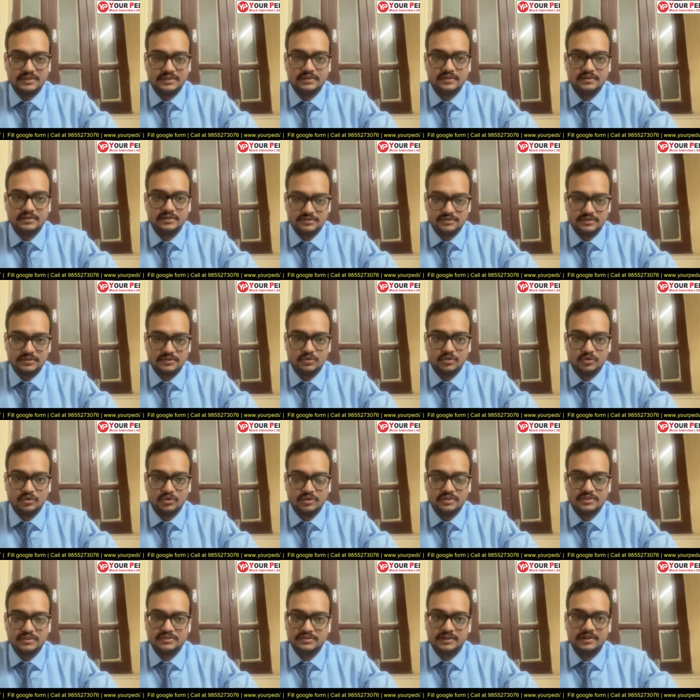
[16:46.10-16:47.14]
stator sir
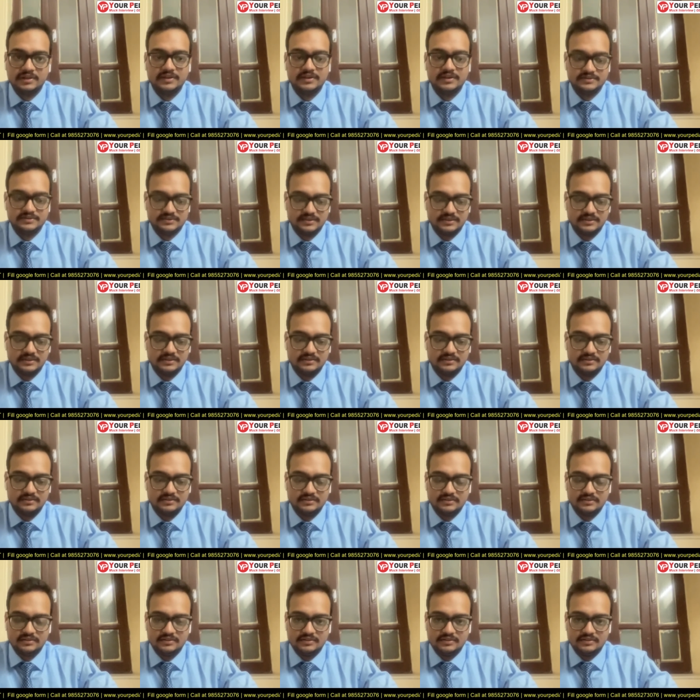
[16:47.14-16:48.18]
rotor is increased, sir.
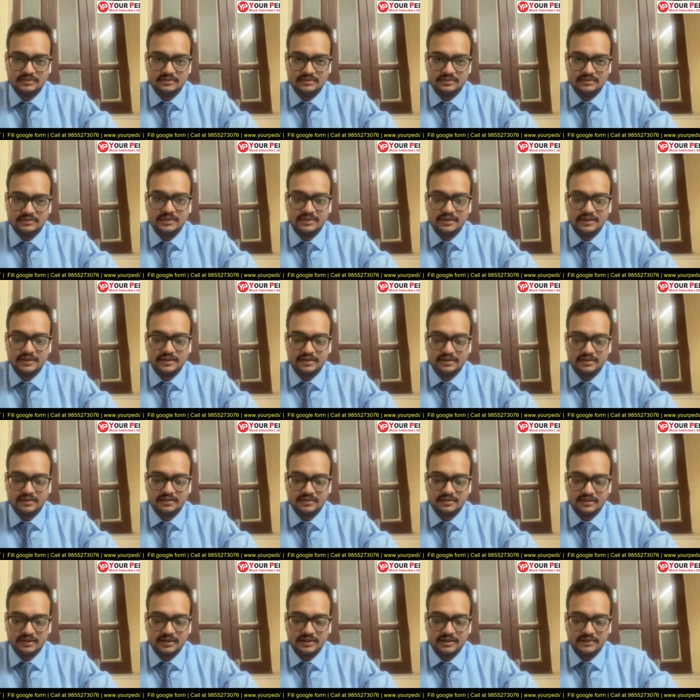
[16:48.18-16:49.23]
That I
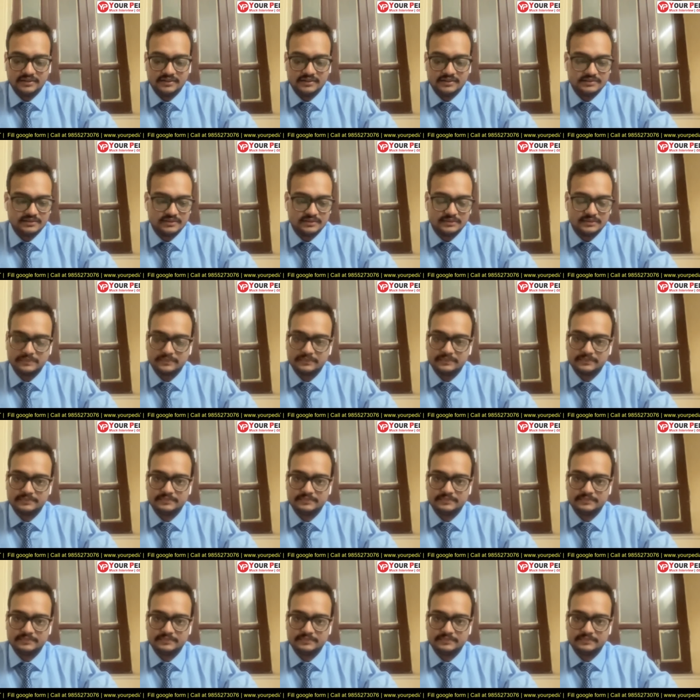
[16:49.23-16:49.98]
uh, I think, sir.